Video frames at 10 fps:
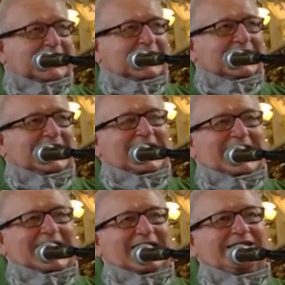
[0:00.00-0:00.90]

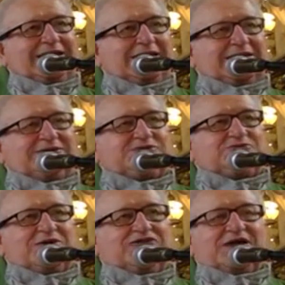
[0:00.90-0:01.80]
God is
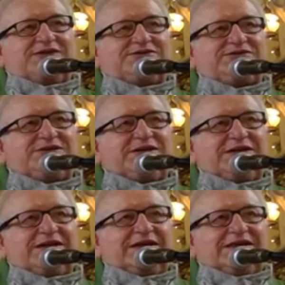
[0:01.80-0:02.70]
with us
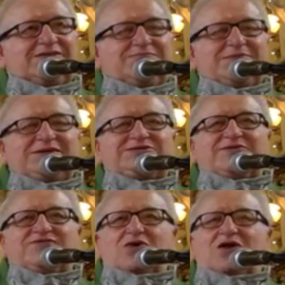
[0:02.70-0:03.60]
in the midst
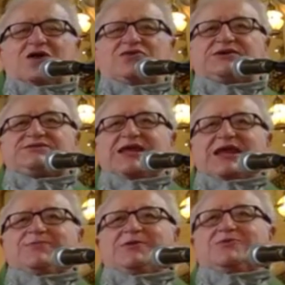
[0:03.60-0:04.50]
of all that is
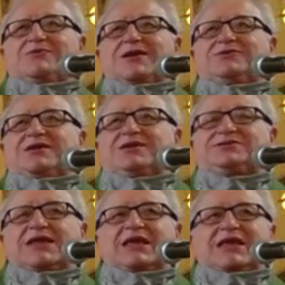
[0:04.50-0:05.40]
happening around us,
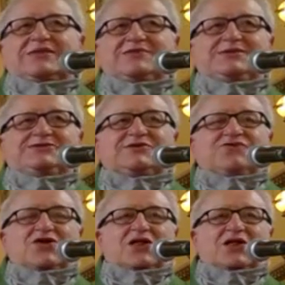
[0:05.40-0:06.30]
in the midst of
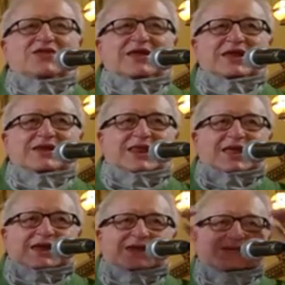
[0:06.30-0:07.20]
all the headlines,